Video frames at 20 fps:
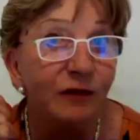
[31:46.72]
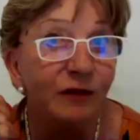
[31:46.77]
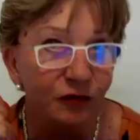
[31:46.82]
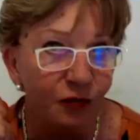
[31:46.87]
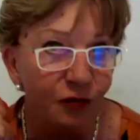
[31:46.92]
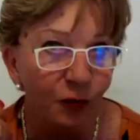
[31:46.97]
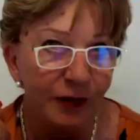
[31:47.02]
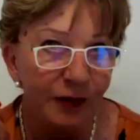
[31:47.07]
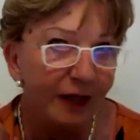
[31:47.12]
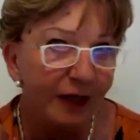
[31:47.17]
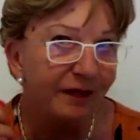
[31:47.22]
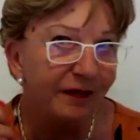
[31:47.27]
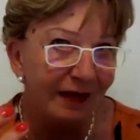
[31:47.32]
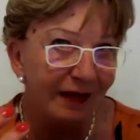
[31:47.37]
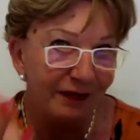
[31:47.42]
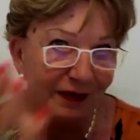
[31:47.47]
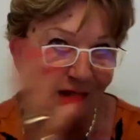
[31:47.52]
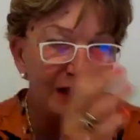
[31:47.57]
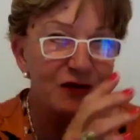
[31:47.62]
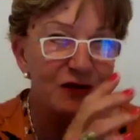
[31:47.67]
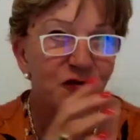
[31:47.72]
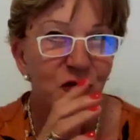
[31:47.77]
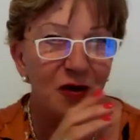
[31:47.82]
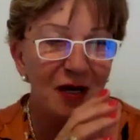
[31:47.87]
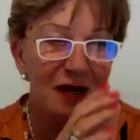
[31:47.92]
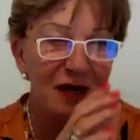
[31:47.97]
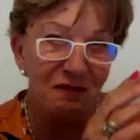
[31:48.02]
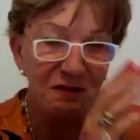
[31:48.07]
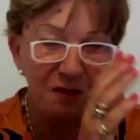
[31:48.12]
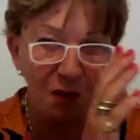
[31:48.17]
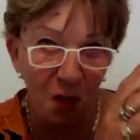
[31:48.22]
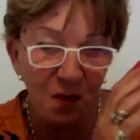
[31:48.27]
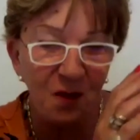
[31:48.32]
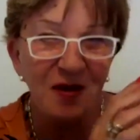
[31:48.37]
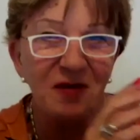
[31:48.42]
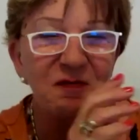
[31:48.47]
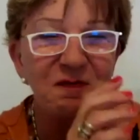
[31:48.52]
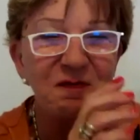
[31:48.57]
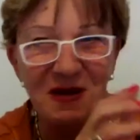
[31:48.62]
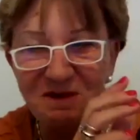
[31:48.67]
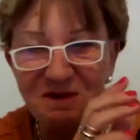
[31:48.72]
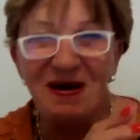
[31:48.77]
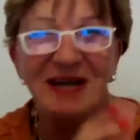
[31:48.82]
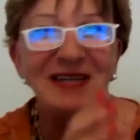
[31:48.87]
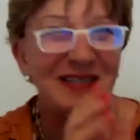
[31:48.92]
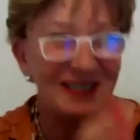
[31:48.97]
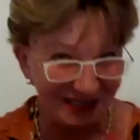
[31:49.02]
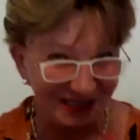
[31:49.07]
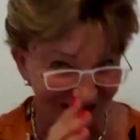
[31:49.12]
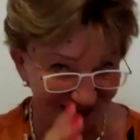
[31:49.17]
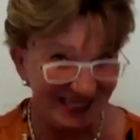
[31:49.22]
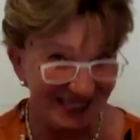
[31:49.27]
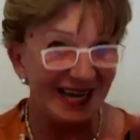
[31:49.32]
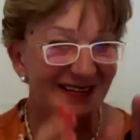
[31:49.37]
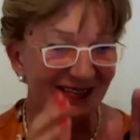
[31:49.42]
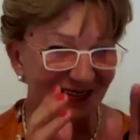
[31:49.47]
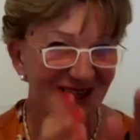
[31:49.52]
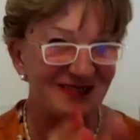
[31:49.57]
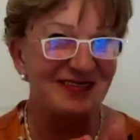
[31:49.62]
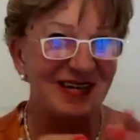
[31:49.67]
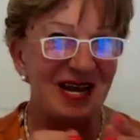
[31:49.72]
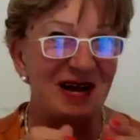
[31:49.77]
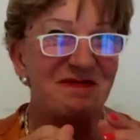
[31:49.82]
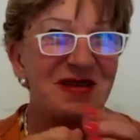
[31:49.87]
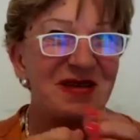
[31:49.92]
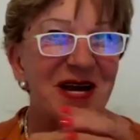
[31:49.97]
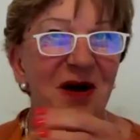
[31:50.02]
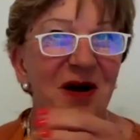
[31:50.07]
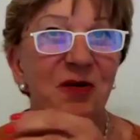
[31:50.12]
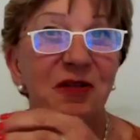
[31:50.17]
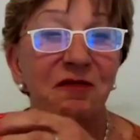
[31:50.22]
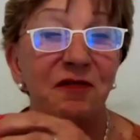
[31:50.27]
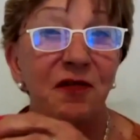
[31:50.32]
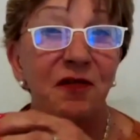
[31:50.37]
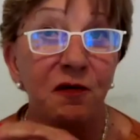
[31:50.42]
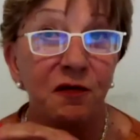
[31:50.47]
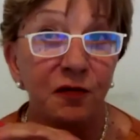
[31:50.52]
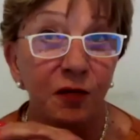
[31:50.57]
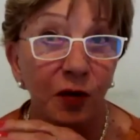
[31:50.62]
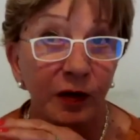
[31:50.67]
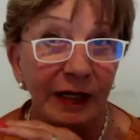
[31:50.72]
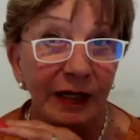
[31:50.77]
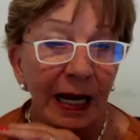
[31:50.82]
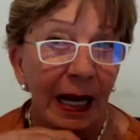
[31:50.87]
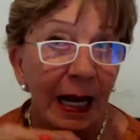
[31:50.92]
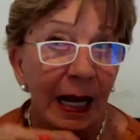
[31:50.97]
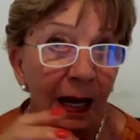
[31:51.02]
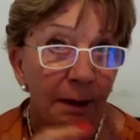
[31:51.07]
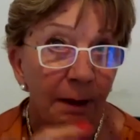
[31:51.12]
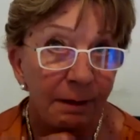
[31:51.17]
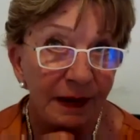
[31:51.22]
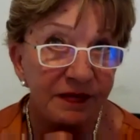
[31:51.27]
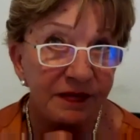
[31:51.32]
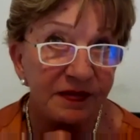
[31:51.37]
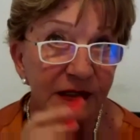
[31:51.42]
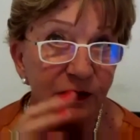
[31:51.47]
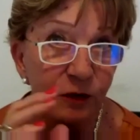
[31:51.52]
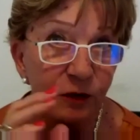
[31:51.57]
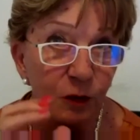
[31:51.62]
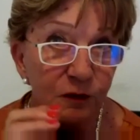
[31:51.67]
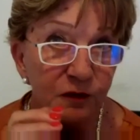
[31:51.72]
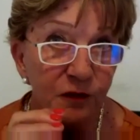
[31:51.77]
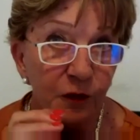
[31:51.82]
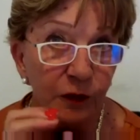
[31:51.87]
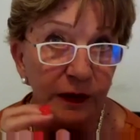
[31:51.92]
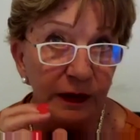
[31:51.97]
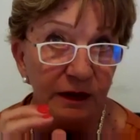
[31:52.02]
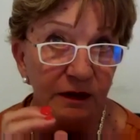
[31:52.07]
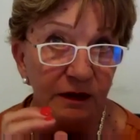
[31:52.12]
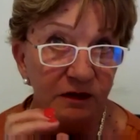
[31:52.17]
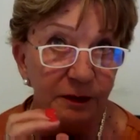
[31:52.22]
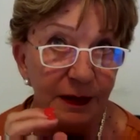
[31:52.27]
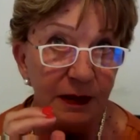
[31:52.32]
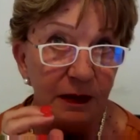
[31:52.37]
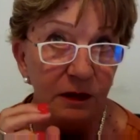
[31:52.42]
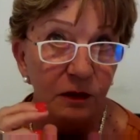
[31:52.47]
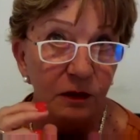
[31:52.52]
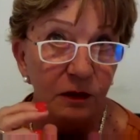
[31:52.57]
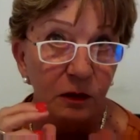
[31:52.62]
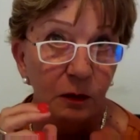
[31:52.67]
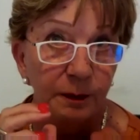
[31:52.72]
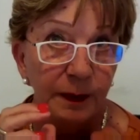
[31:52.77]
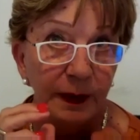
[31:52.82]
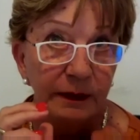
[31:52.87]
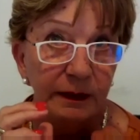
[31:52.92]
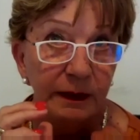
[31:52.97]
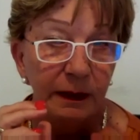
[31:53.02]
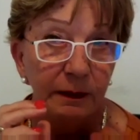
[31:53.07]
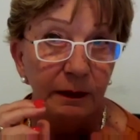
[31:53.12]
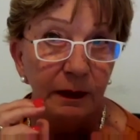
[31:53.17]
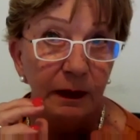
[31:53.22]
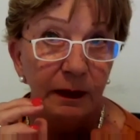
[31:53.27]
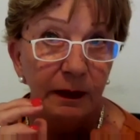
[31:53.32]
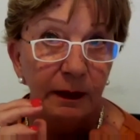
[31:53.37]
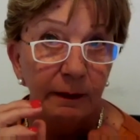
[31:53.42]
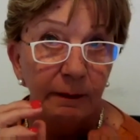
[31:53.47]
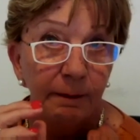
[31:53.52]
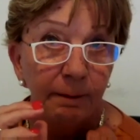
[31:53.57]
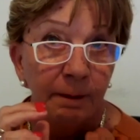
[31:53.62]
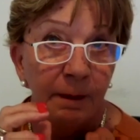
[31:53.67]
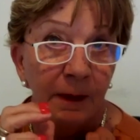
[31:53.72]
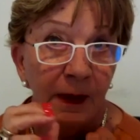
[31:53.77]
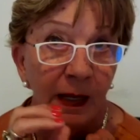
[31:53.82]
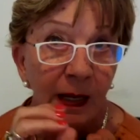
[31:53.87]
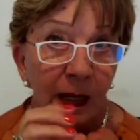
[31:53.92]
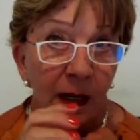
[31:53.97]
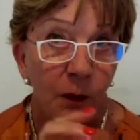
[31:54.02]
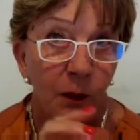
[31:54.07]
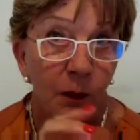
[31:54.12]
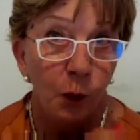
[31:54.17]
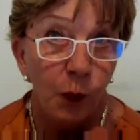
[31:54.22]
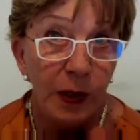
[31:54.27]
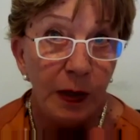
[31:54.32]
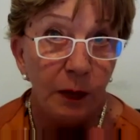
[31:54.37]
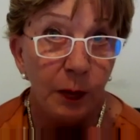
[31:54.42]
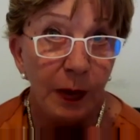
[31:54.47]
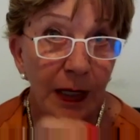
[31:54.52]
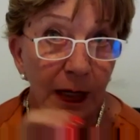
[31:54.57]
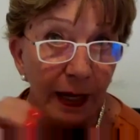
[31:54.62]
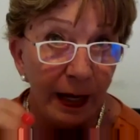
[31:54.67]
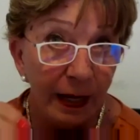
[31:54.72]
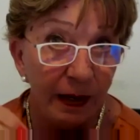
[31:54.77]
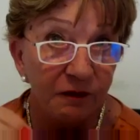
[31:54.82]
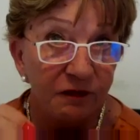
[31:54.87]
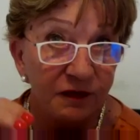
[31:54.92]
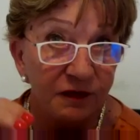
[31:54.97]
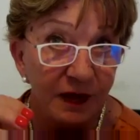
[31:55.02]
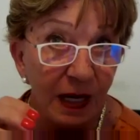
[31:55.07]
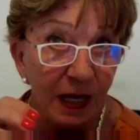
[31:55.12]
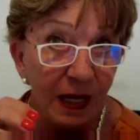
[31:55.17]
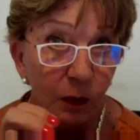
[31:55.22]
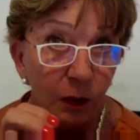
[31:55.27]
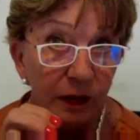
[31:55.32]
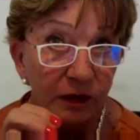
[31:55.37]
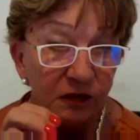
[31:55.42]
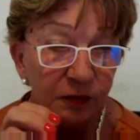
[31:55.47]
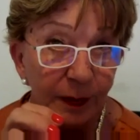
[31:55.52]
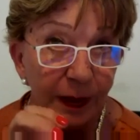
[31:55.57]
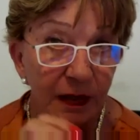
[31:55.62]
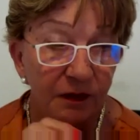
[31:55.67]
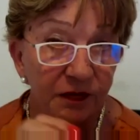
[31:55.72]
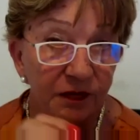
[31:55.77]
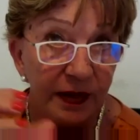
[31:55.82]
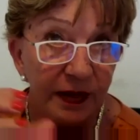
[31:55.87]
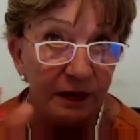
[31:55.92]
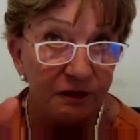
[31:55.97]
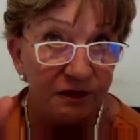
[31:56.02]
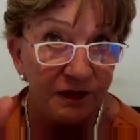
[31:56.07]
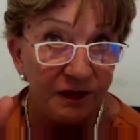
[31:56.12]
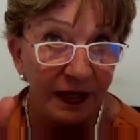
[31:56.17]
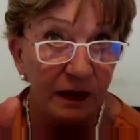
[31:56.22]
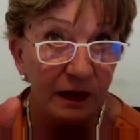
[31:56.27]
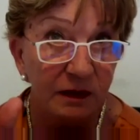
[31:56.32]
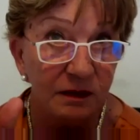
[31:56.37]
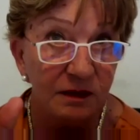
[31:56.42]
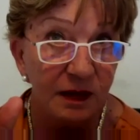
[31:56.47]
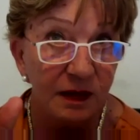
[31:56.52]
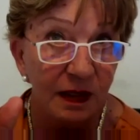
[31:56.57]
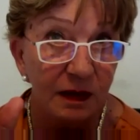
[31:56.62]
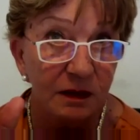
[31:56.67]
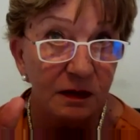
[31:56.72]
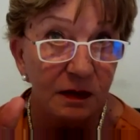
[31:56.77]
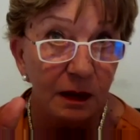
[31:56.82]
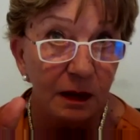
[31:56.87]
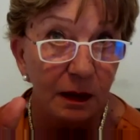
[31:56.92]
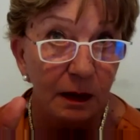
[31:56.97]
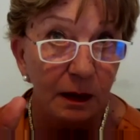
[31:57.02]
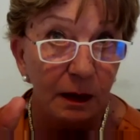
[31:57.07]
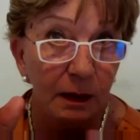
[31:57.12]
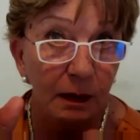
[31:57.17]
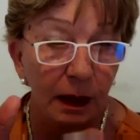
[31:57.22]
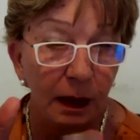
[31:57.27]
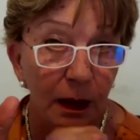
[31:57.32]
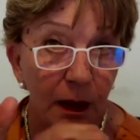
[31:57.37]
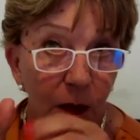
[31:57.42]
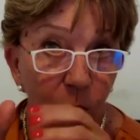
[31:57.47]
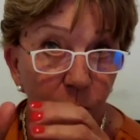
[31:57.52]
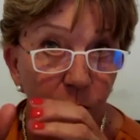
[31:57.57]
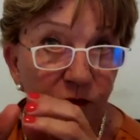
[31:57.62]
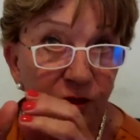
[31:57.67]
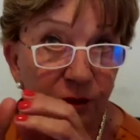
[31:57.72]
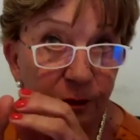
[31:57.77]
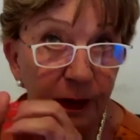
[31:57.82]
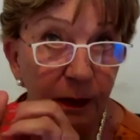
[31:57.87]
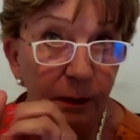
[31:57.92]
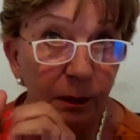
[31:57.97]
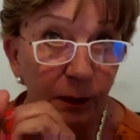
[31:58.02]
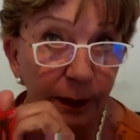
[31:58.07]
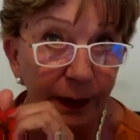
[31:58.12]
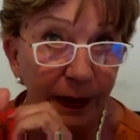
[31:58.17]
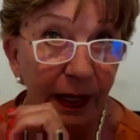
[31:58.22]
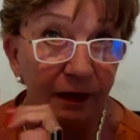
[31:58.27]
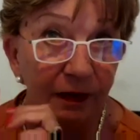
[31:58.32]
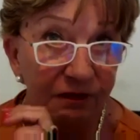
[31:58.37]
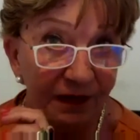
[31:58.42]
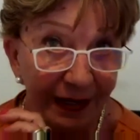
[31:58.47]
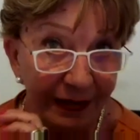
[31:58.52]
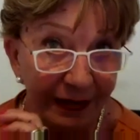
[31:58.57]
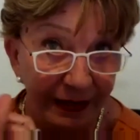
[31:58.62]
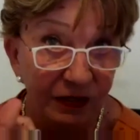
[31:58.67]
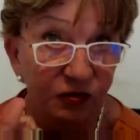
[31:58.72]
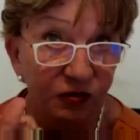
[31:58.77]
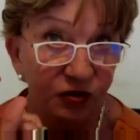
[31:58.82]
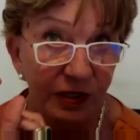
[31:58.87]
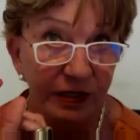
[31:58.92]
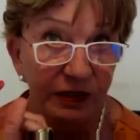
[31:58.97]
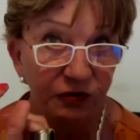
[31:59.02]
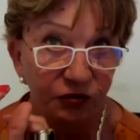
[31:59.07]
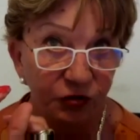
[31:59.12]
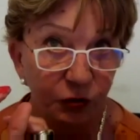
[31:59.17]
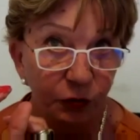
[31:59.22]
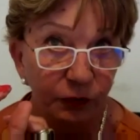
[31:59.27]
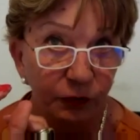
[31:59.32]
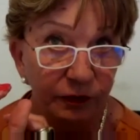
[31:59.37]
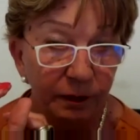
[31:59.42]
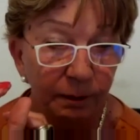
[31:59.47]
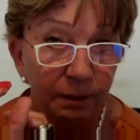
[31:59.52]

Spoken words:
so, yes. I think it should have always been, but yet it's coming out of the forefront. But then don't forget as well, Roberta, we will have now as well the effect that a lot of people will have financial issues.